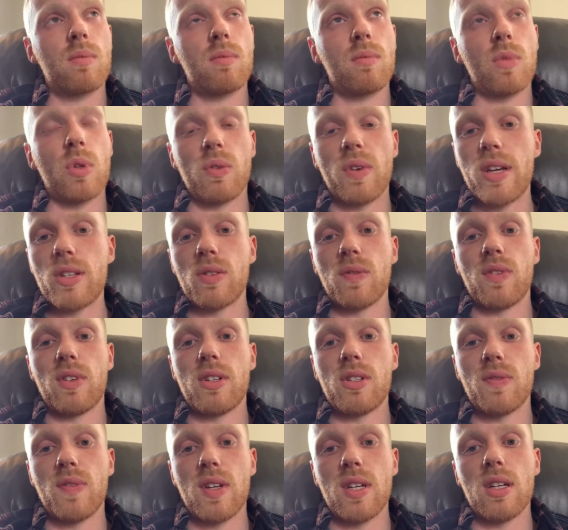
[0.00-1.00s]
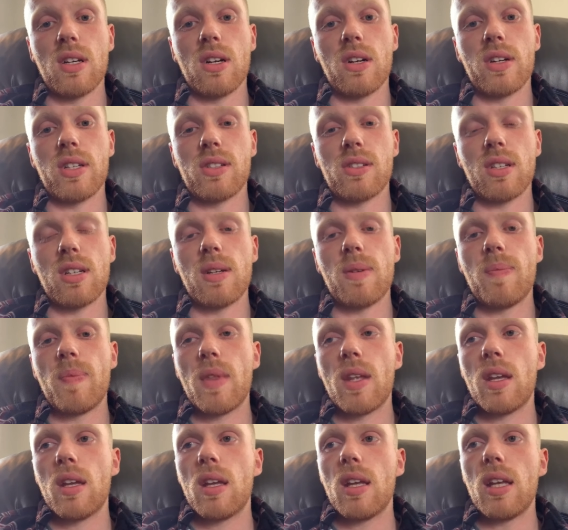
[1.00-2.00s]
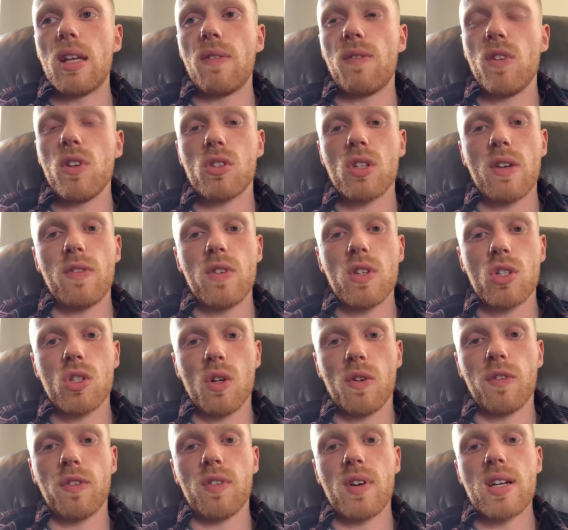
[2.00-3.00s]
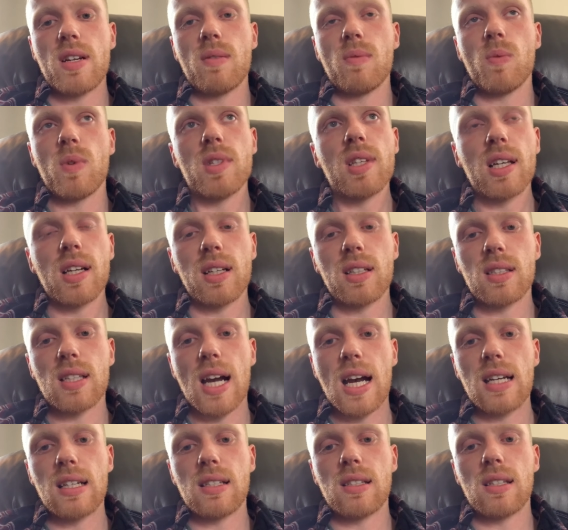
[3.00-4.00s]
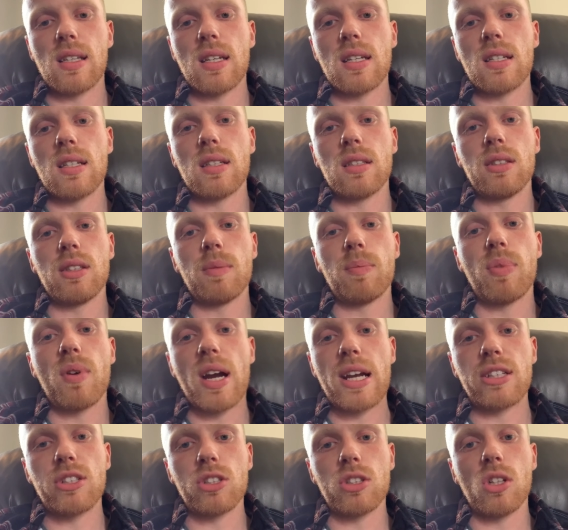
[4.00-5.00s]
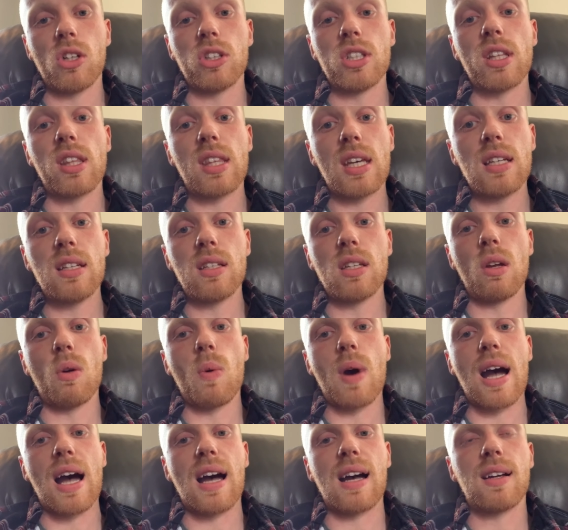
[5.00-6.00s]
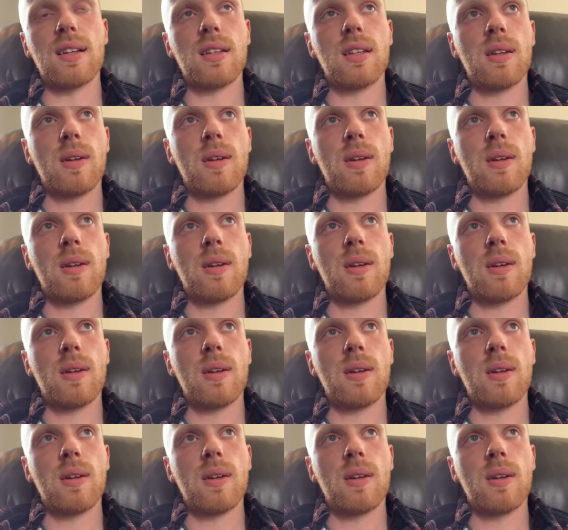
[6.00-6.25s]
the reason for this video is that if you're suffering with anxiety and depression, or you think you are,